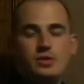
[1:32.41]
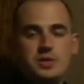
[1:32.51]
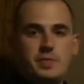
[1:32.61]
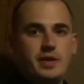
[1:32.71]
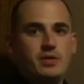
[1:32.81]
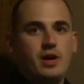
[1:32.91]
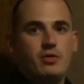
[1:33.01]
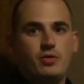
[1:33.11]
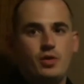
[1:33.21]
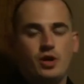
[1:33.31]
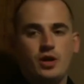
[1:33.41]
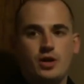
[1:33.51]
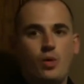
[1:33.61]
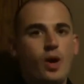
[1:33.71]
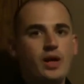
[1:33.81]
It's been around for
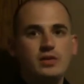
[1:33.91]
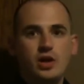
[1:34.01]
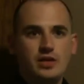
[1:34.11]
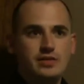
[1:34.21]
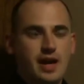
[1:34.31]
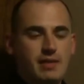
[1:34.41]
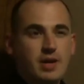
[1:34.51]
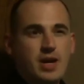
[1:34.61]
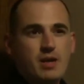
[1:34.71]
quite a long time.